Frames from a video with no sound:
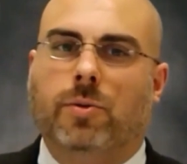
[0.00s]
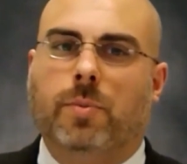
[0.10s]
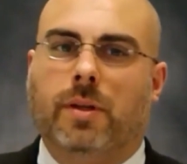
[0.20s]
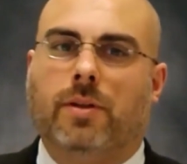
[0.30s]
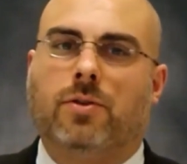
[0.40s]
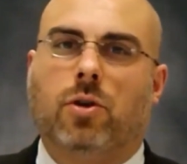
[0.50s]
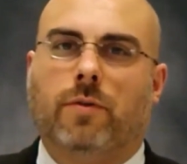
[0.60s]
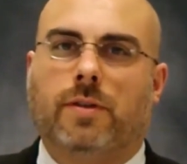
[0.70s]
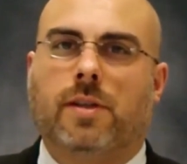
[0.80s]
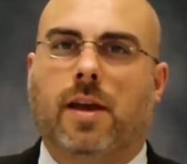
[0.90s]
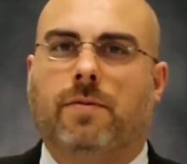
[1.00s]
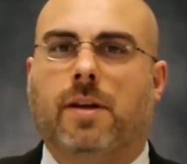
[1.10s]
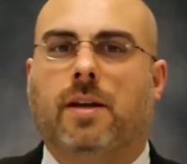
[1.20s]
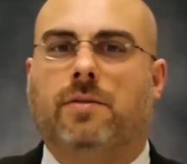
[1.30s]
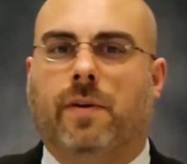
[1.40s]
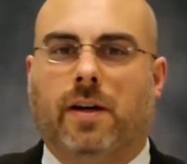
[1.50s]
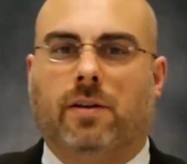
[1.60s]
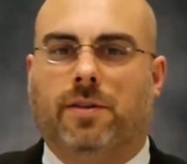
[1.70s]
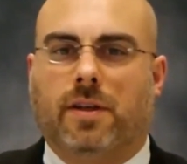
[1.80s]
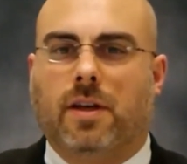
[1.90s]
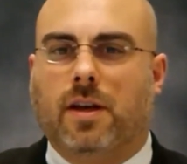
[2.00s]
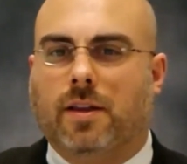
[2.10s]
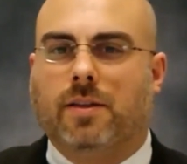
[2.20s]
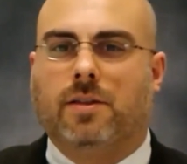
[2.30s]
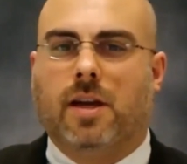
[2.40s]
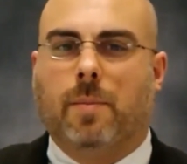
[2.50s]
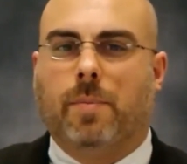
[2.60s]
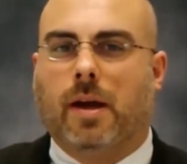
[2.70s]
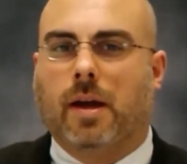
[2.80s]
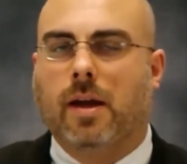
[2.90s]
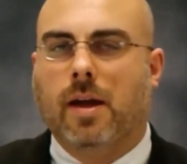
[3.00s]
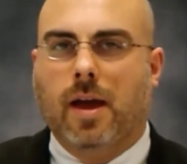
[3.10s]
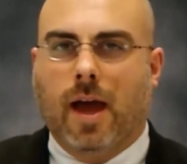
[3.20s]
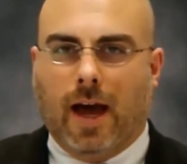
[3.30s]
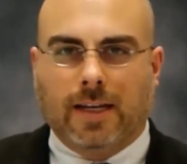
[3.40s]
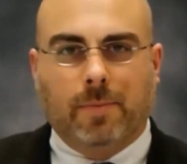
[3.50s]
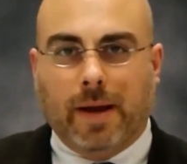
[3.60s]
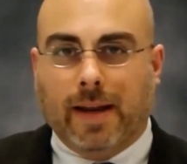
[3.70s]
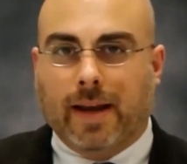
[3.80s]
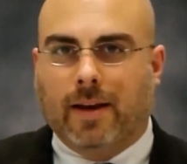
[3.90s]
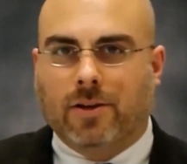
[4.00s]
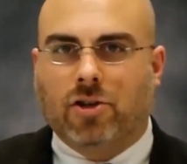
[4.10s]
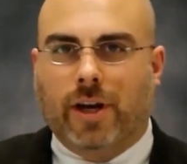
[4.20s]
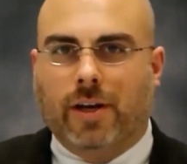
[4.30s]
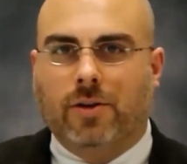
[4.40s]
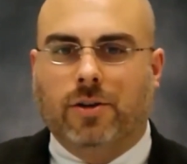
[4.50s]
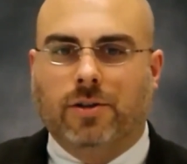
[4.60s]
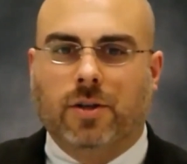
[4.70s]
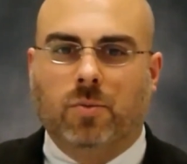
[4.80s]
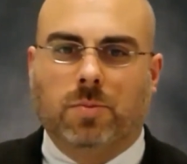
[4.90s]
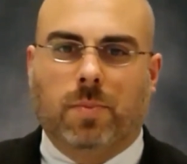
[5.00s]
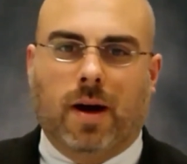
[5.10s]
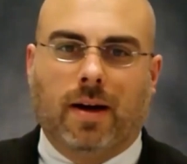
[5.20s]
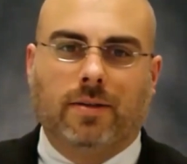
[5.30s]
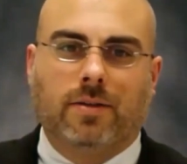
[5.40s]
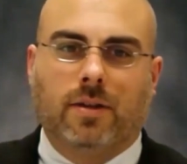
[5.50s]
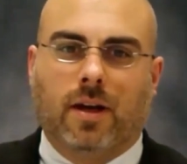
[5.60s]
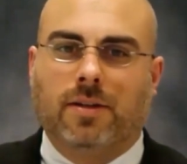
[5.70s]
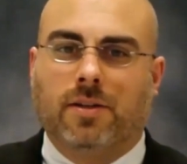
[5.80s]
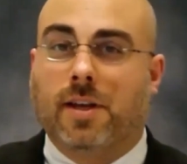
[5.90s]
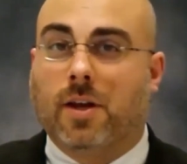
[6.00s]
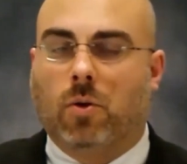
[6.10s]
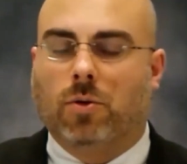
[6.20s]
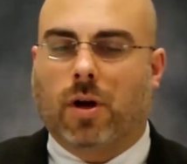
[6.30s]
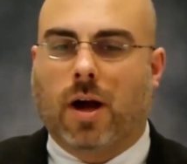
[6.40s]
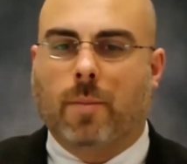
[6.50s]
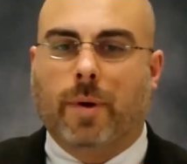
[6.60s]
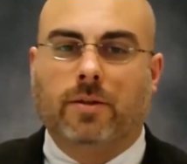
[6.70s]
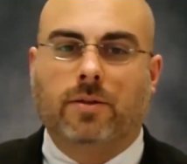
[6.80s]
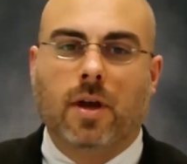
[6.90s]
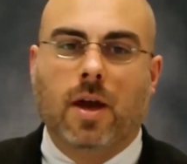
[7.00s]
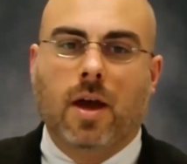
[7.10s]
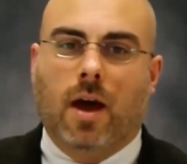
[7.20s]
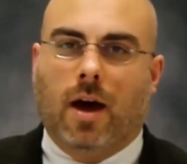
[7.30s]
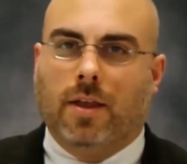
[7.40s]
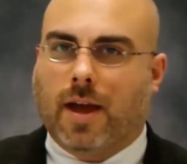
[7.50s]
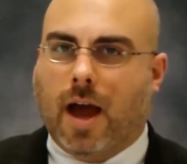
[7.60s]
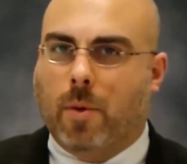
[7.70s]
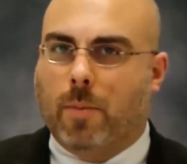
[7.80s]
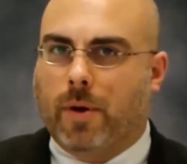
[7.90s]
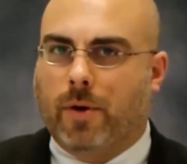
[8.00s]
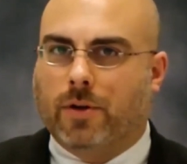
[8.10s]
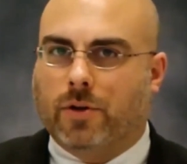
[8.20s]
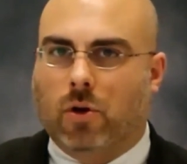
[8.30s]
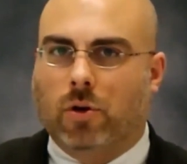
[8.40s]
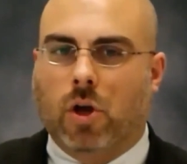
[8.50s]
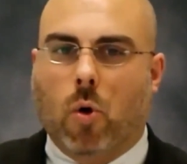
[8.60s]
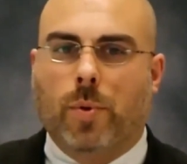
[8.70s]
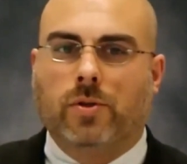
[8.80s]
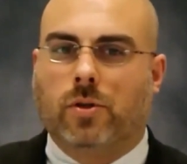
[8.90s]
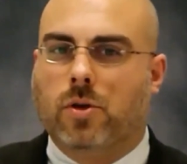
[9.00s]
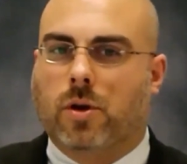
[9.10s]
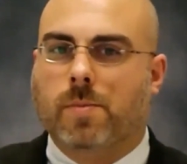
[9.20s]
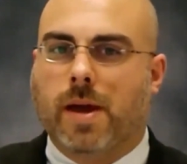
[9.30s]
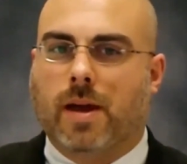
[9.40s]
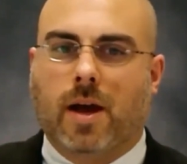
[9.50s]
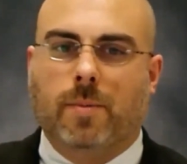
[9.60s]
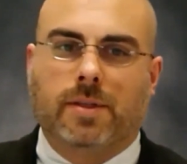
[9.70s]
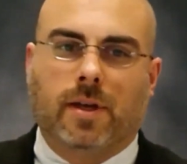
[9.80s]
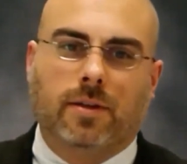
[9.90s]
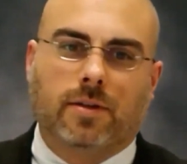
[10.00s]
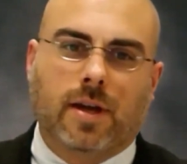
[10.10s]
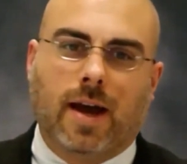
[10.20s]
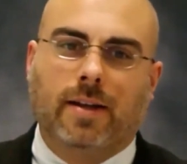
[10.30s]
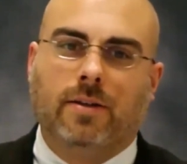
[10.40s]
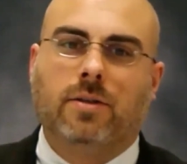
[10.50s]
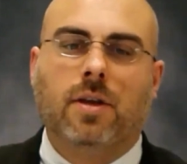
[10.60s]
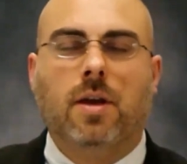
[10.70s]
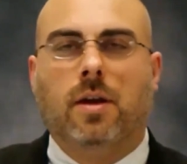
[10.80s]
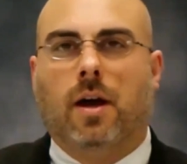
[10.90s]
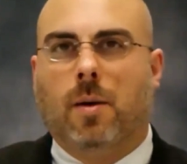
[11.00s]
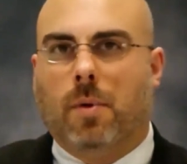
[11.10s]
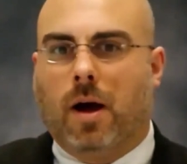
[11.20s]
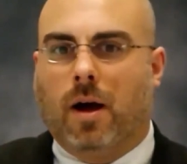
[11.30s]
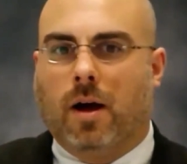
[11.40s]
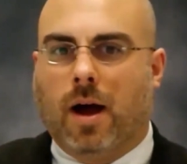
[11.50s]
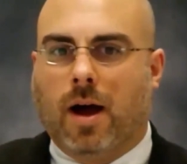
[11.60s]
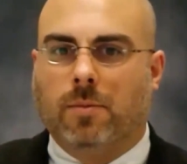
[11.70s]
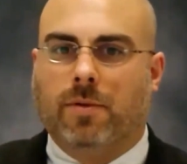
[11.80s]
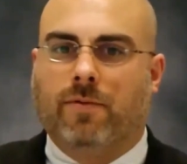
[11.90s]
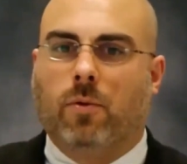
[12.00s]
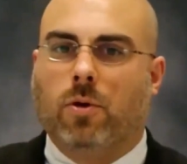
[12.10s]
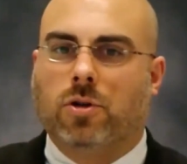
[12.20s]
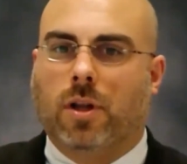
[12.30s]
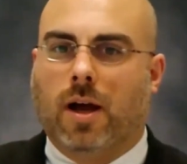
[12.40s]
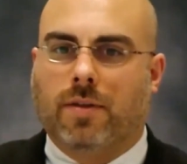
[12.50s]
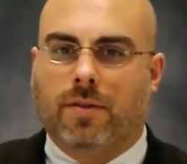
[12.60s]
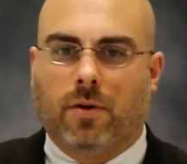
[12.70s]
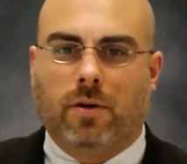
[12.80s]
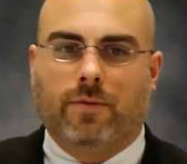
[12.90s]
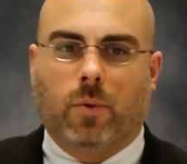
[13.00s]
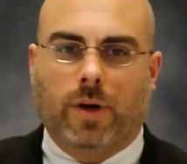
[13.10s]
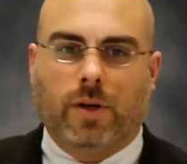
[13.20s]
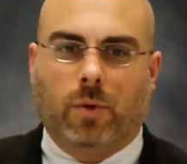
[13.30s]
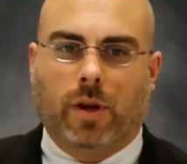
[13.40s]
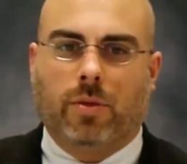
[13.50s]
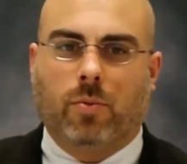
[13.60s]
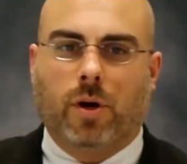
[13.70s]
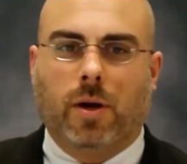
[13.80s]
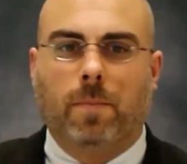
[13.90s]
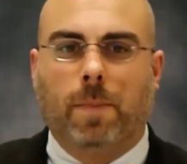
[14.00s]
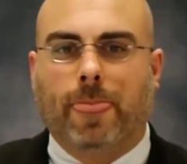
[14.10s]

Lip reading: ultimately serve as the FDA's final thinking on this topic, depending on changes in response to stakeholder comments. The comment period is currently open, so you can make comments on this guidance on and before July 3rd of 2023.